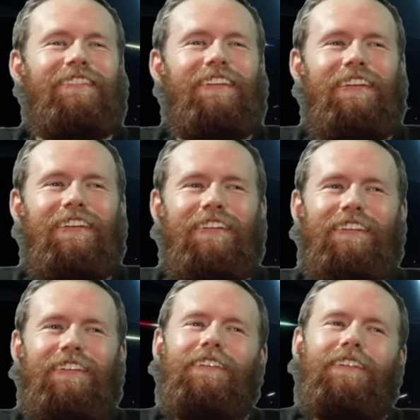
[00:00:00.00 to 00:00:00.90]

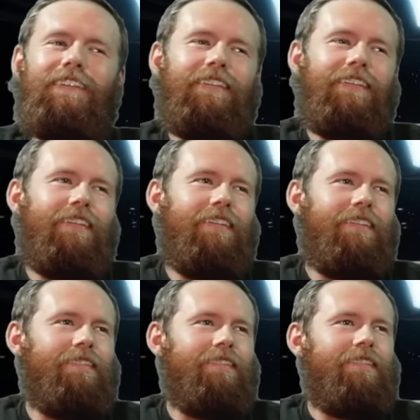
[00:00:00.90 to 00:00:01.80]

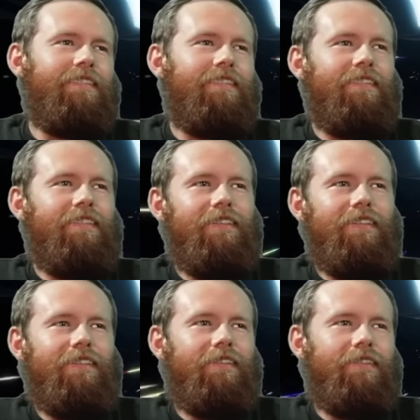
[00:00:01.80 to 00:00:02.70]

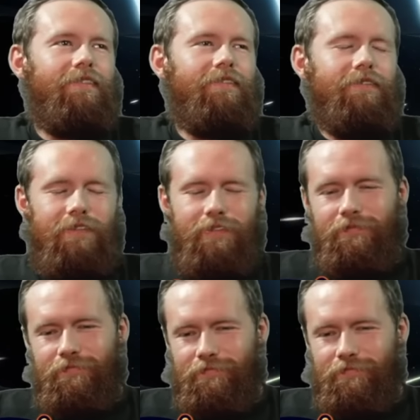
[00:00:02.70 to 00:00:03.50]
No words are spoken by the person on screen.